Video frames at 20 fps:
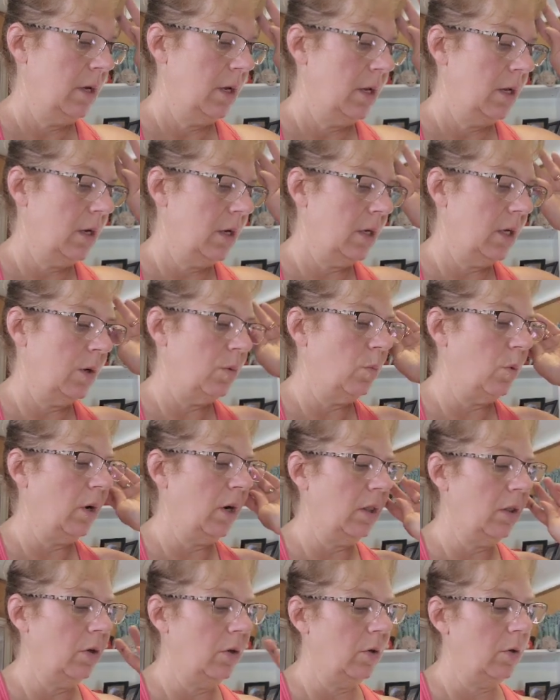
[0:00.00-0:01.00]
And I need one
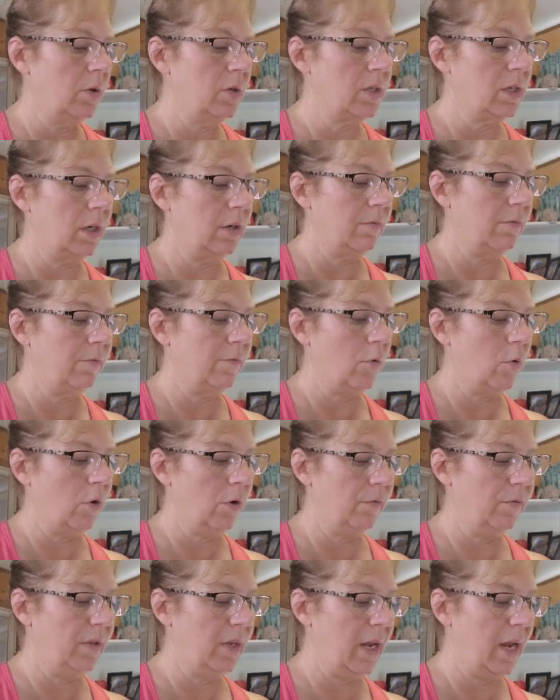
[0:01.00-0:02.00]
of those, and I need 4
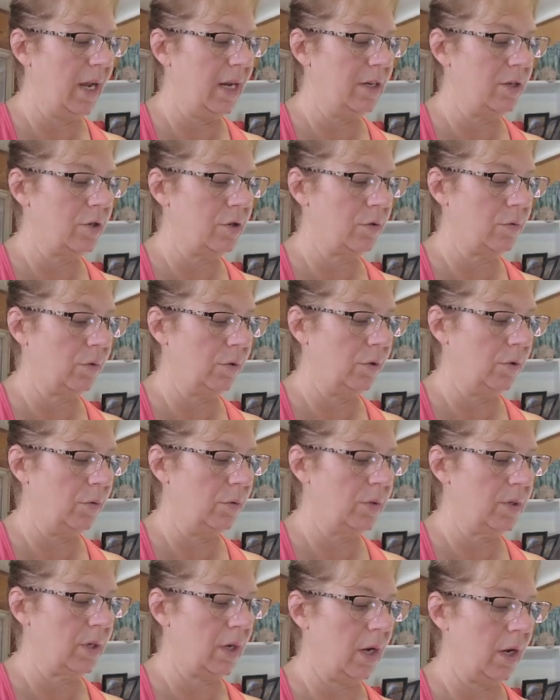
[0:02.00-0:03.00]
of the H
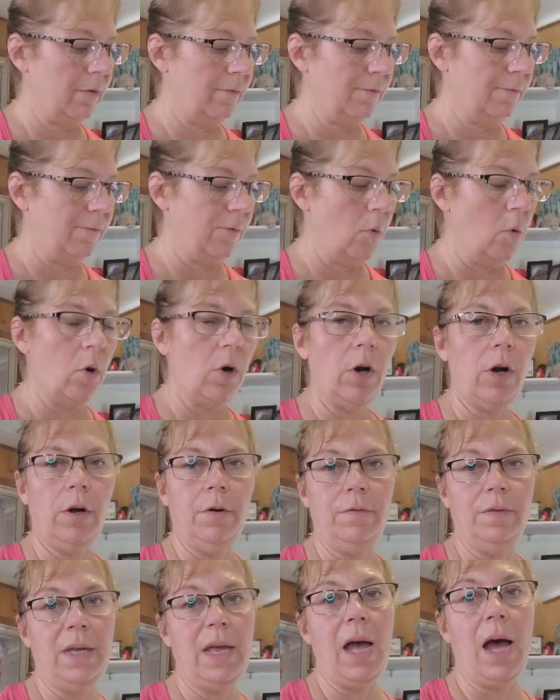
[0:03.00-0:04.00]
screws and 4
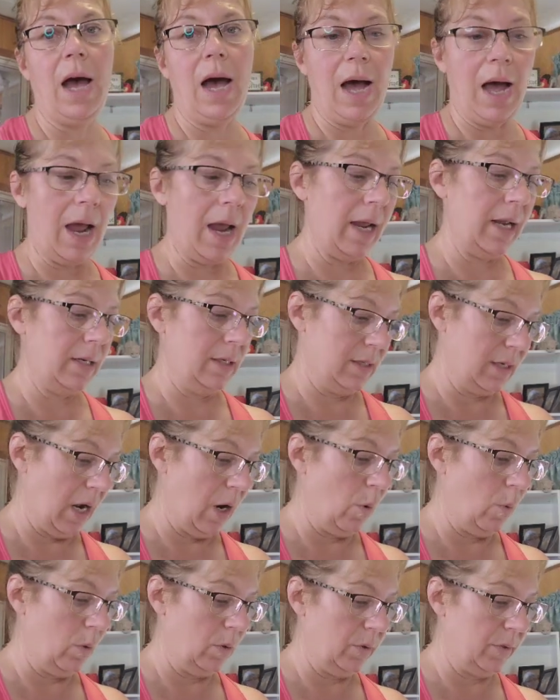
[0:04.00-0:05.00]
of the I
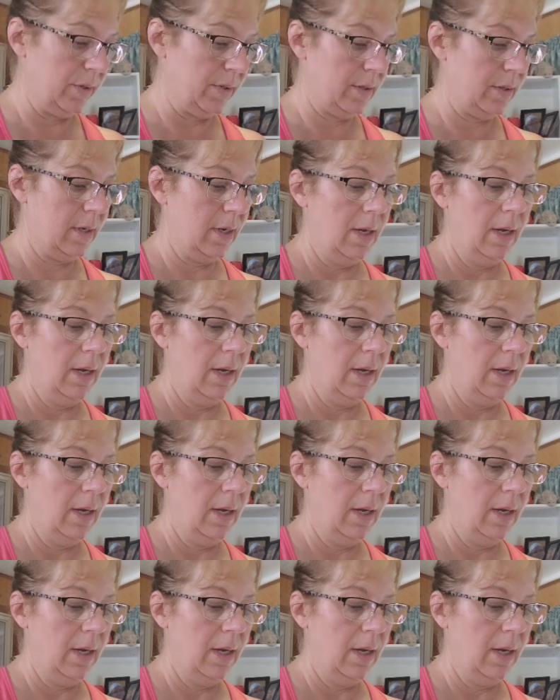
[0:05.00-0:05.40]
dowels.